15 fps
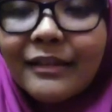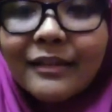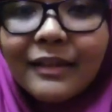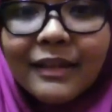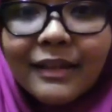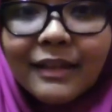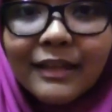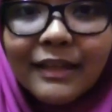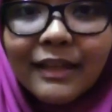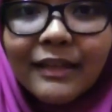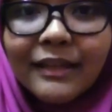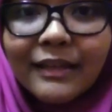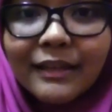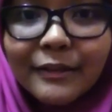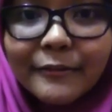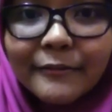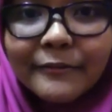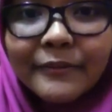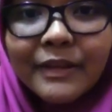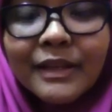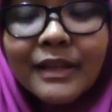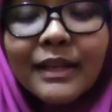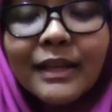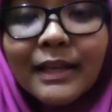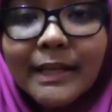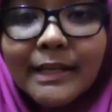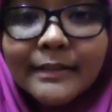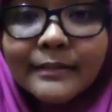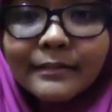really love that.